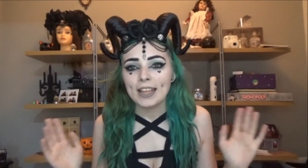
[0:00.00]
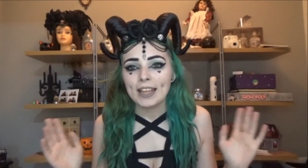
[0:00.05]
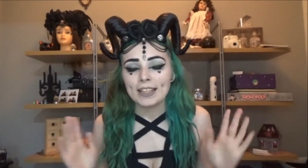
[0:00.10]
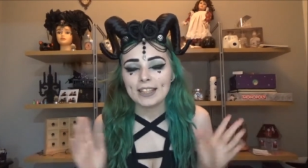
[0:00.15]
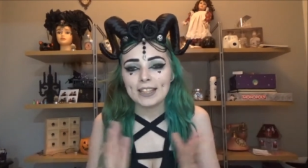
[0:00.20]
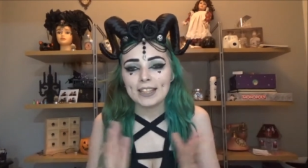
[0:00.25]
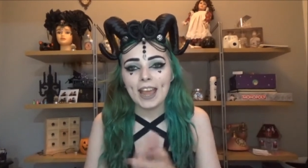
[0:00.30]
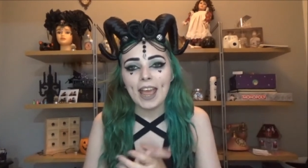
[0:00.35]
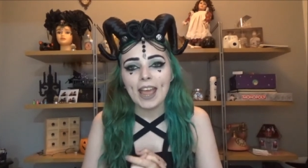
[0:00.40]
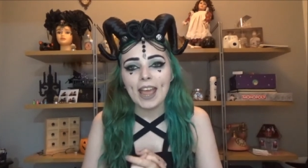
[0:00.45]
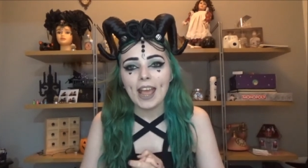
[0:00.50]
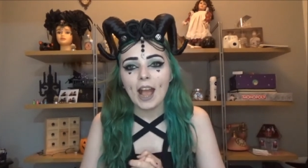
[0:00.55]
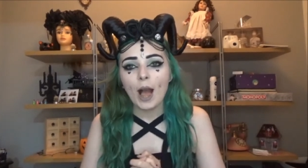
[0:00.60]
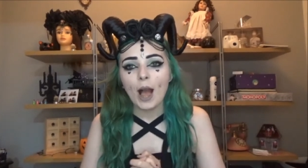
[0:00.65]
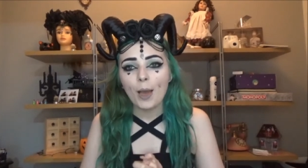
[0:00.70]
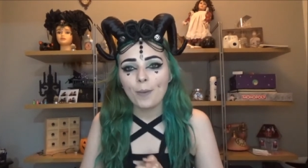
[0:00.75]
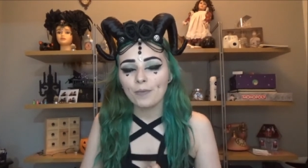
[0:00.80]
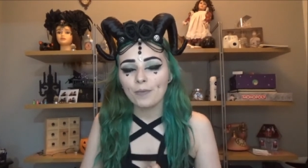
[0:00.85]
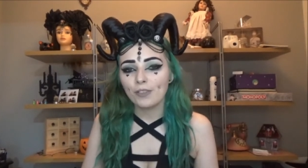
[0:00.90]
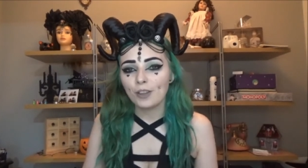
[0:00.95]
Today
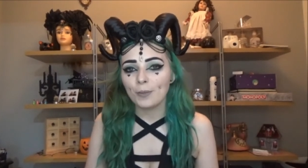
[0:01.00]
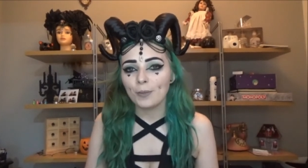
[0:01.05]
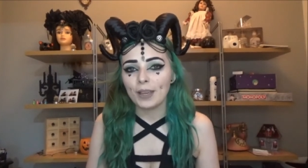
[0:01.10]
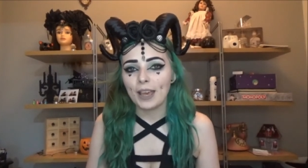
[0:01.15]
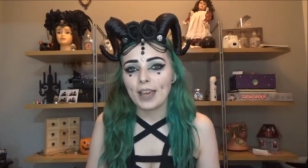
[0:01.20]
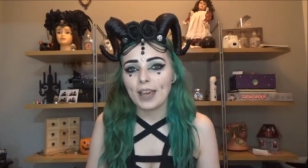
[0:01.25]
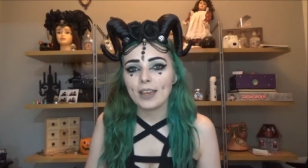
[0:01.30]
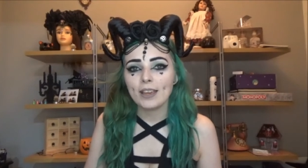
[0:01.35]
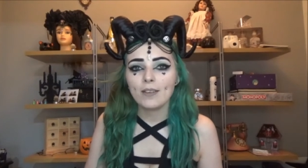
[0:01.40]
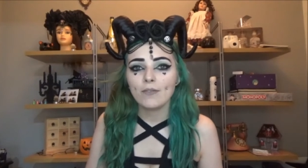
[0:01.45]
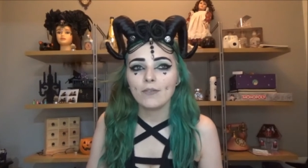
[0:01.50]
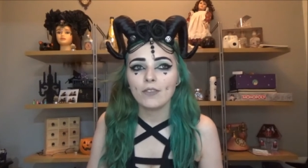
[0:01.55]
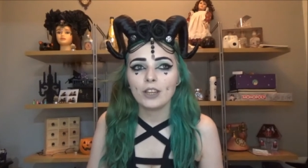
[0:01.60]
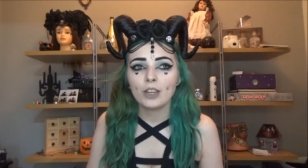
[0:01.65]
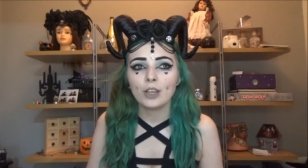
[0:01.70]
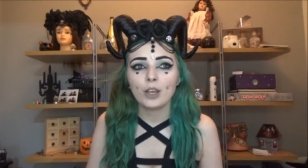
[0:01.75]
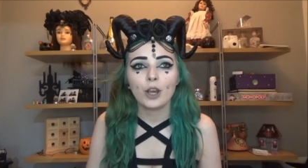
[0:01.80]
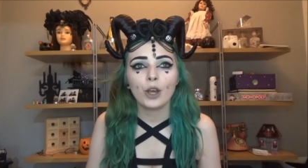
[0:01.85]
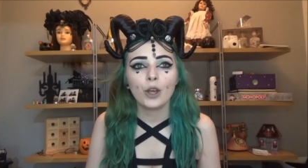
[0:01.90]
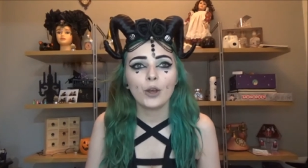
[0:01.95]
I'm filming a
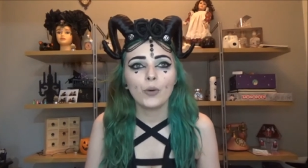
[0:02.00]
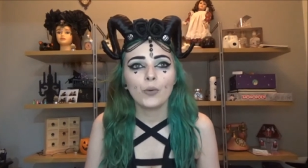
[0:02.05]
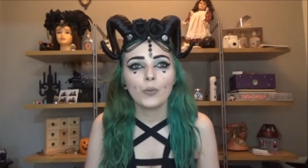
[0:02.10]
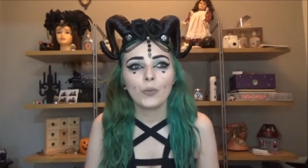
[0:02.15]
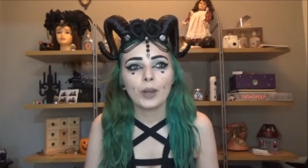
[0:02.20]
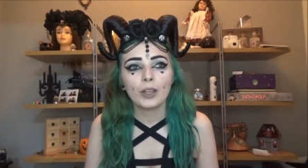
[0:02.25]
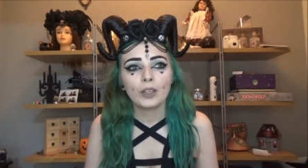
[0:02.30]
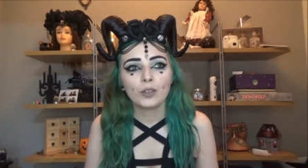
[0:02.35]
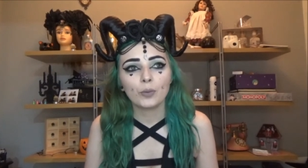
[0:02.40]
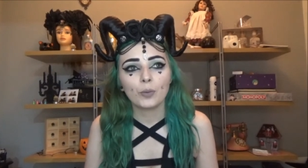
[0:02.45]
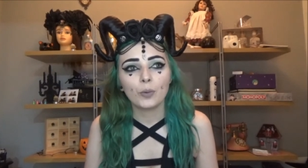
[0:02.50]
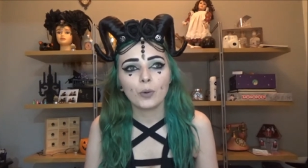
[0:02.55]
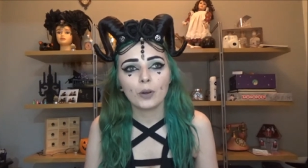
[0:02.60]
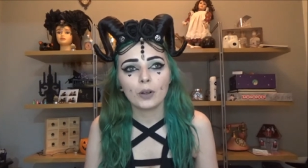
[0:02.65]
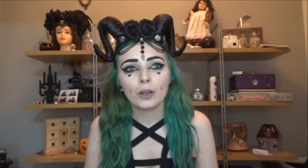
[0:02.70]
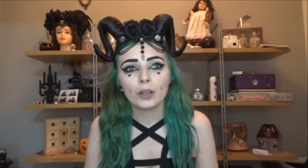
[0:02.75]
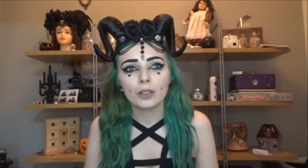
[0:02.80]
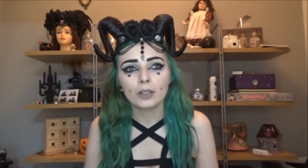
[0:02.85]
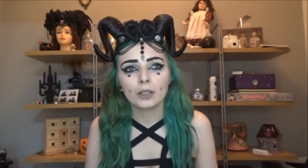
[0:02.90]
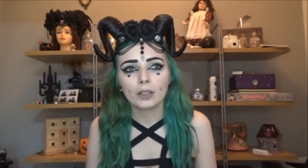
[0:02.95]
video which
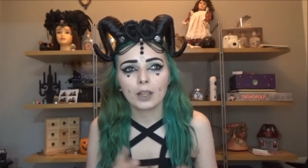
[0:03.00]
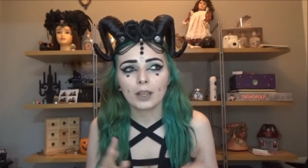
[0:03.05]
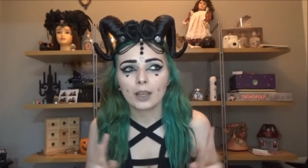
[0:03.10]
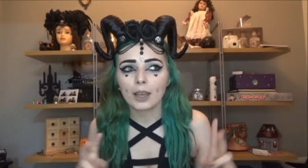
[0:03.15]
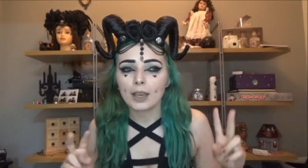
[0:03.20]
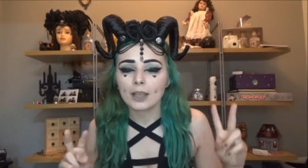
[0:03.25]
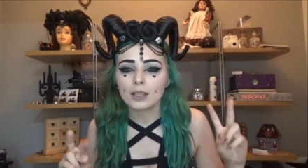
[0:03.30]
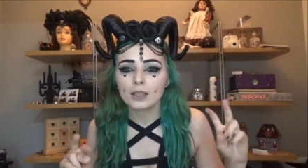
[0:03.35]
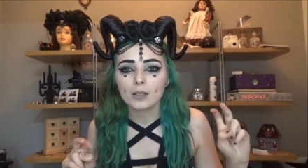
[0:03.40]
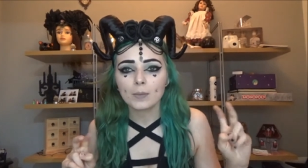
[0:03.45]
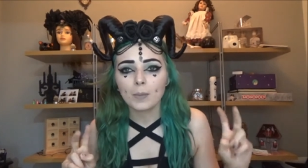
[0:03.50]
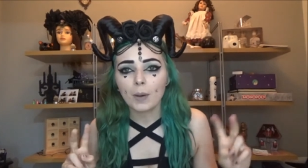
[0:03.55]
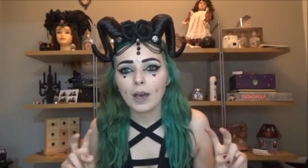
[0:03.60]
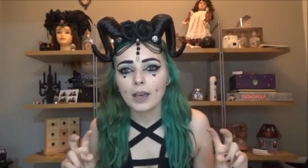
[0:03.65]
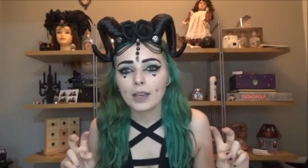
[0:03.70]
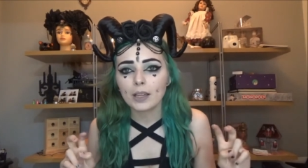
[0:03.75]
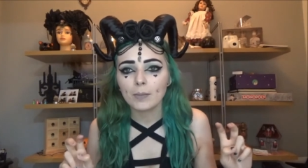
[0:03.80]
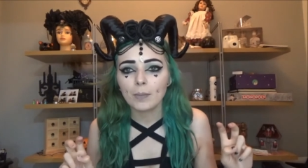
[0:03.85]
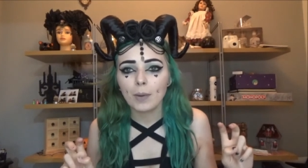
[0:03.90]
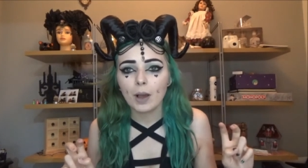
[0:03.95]
was like
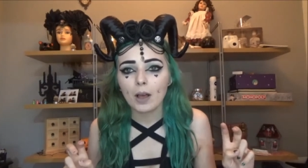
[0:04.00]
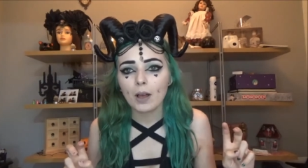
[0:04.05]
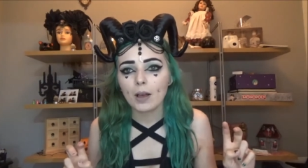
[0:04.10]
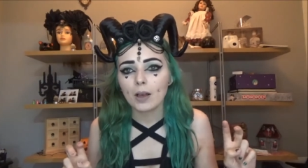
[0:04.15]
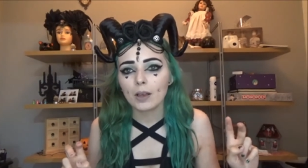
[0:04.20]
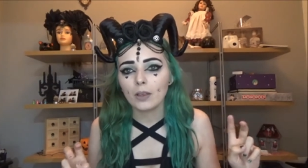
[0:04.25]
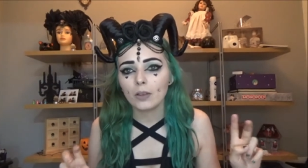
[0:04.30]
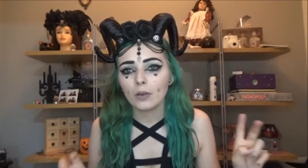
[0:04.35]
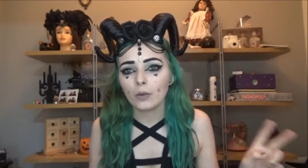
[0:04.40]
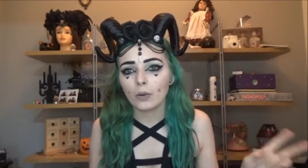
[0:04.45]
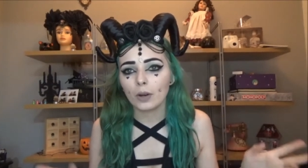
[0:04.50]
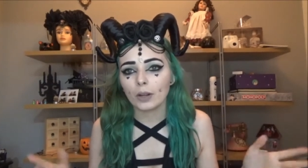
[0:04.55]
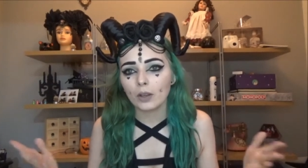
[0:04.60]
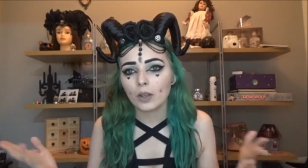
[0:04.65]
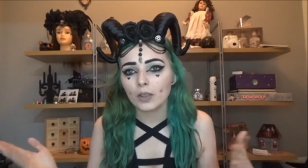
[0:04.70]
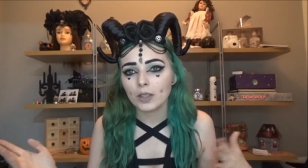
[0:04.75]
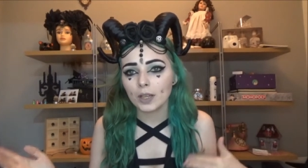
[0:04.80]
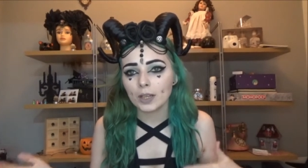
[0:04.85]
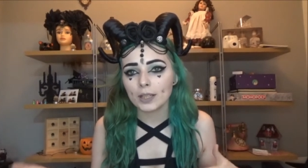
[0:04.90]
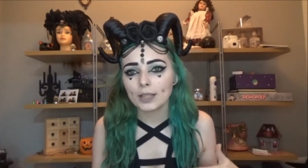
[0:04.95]
inspired by or I
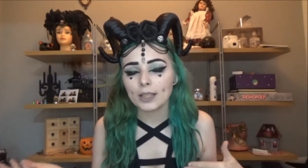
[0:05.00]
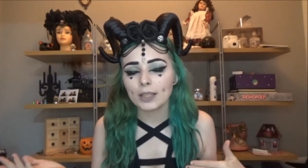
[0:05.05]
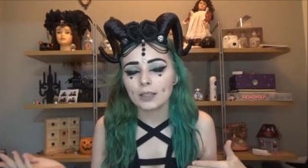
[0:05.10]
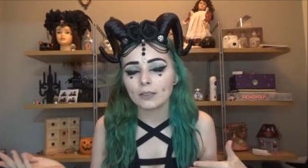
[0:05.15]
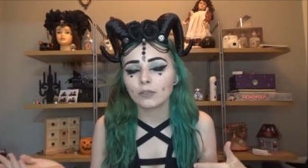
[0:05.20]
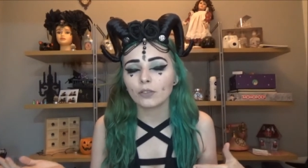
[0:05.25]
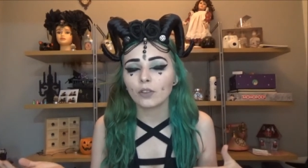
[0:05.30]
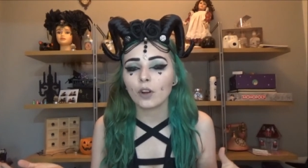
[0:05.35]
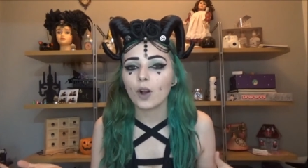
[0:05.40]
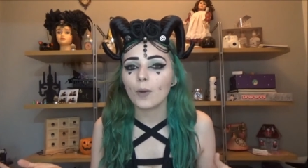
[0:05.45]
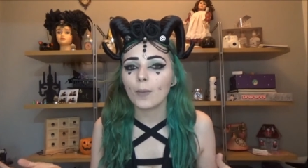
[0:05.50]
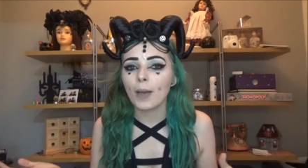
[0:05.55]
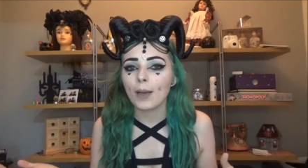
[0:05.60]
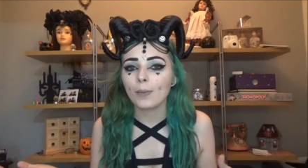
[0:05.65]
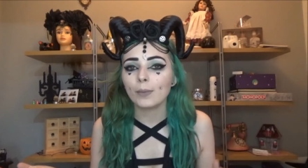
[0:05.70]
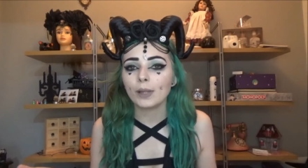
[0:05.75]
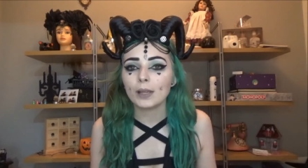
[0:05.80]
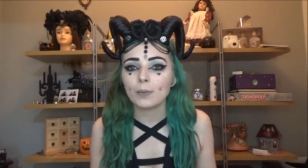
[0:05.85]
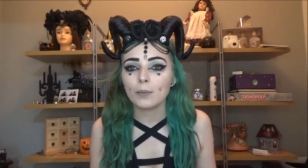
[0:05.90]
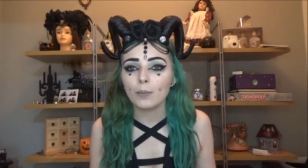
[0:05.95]
got the idea from
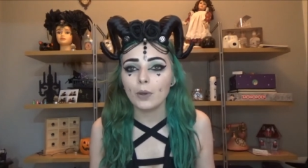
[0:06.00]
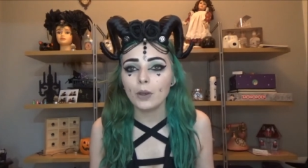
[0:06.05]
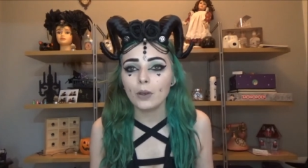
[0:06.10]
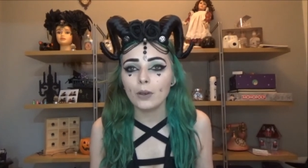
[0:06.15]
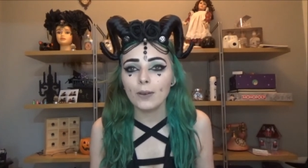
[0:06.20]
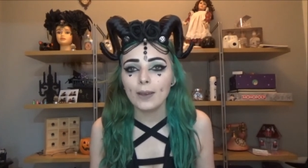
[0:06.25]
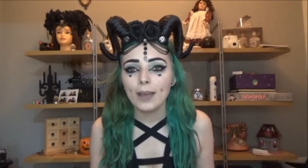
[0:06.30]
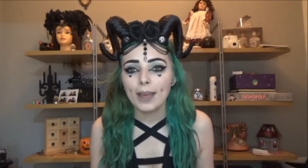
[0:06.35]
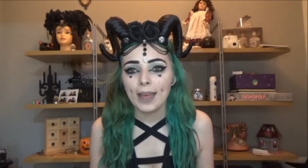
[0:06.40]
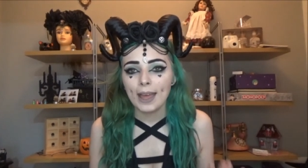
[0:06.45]
Emily Boo.